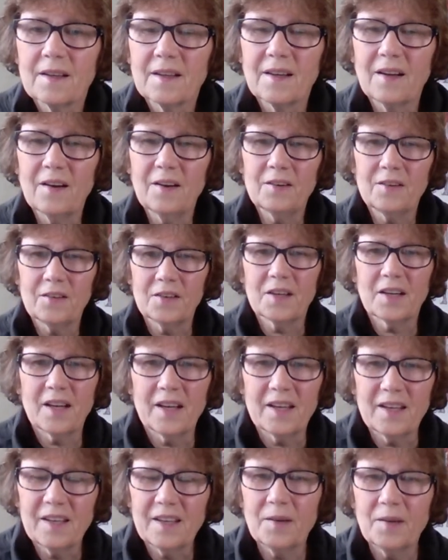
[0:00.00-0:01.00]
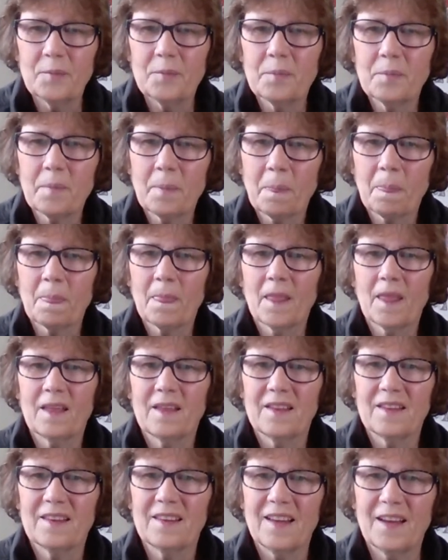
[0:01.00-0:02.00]
Oh, okay. Yep.
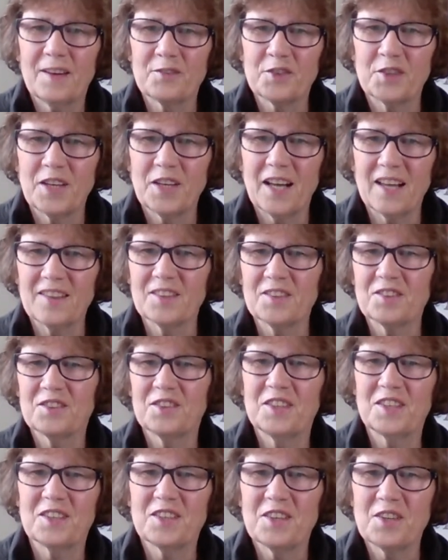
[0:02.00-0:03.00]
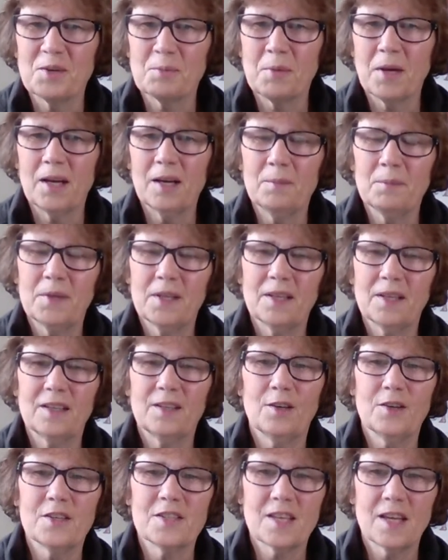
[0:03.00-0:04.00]
After not listening to your mom. Yeah, you
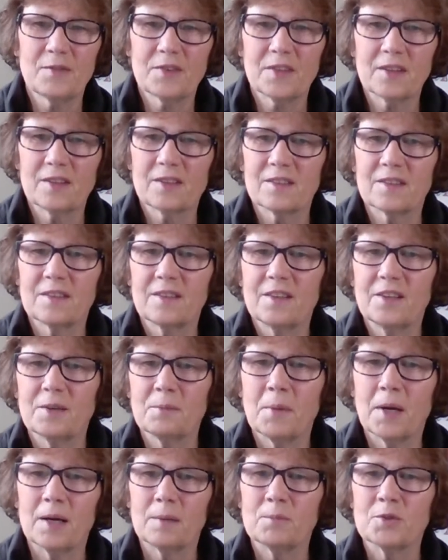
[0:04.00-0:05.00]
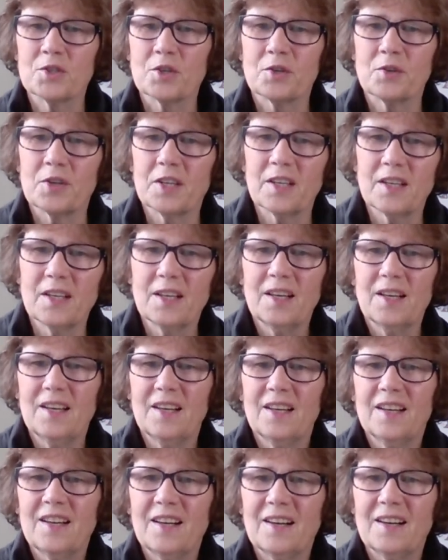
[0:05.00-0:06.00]
always have to listen to your mom, Jody.
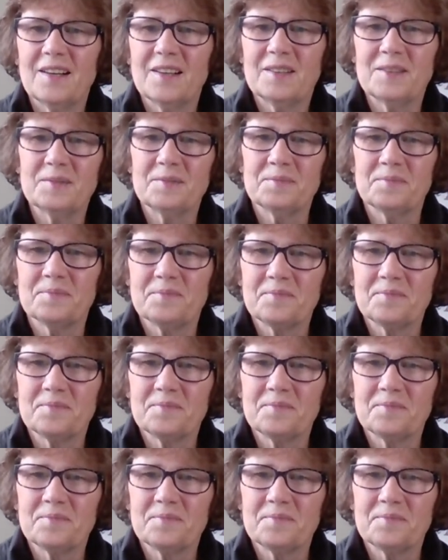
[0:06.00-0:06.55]
A